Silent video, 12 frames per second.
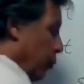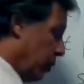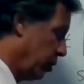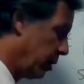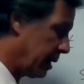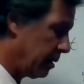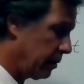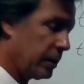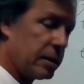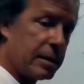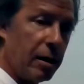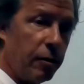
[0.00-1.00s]
if we look at
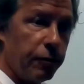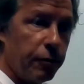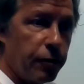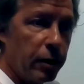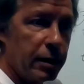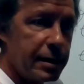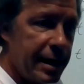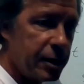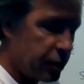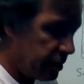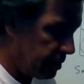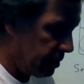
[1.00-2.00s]
the
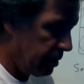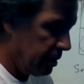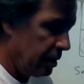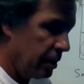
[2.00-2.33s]
self-fertilization,